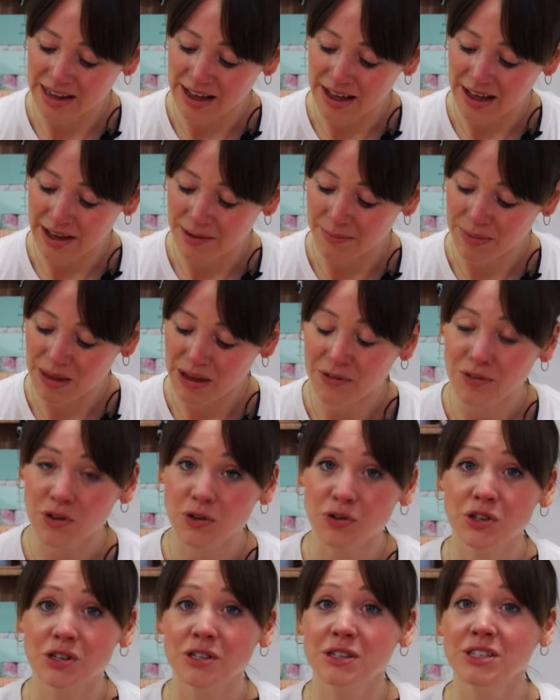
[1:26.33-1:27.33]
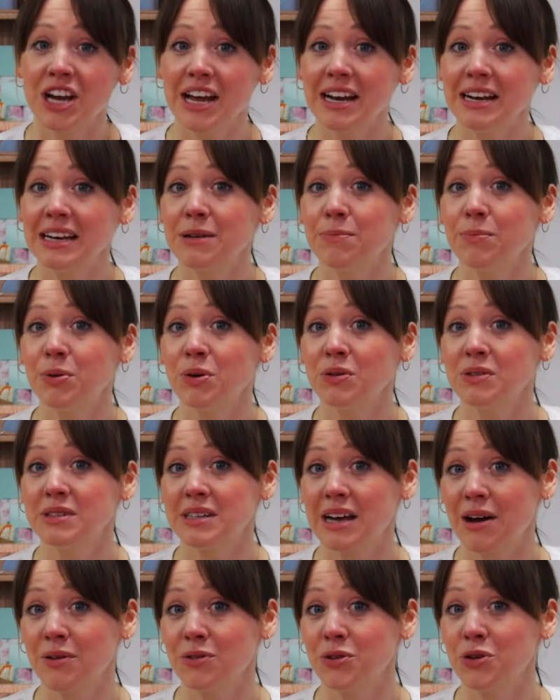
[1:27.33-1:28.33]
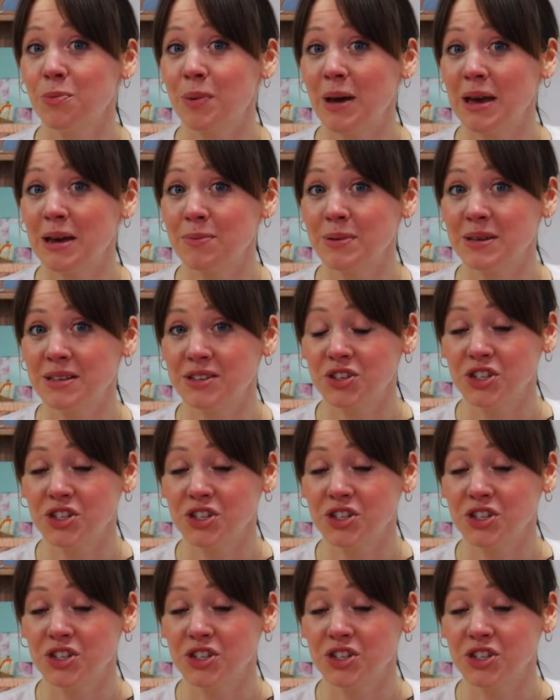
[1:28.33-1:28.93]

If you just gently pull down your baby's